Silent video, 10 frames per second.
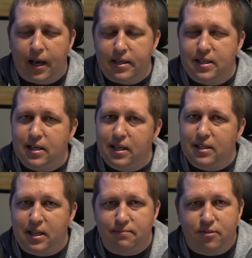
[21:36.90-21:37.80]
I didn't
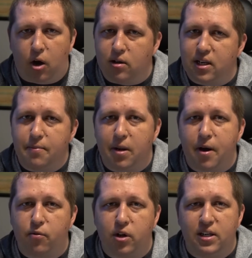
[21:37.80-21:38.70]
get to talk to anybody
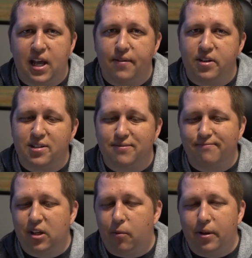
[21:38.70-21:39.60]
about Rookie Davis.
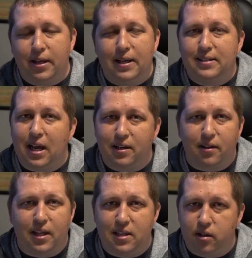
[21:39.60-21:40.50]

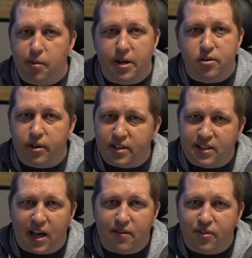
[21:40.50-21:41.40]
Technically he's on the major league
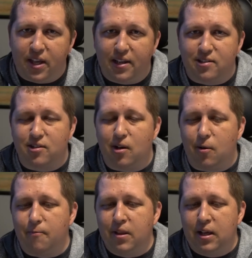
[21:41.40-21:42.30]
side of things,
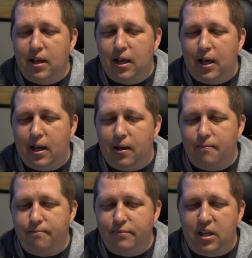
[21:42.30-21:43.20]
so
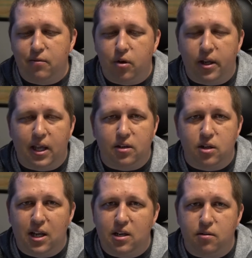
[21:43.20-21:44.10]
didn't really get
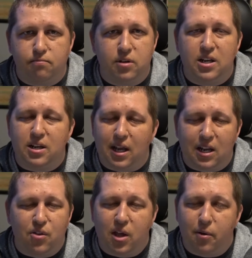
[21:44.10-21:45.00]
into
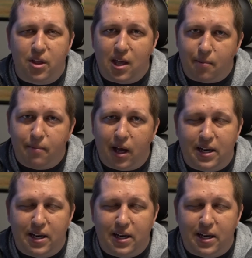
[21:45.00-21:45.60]
anything with him.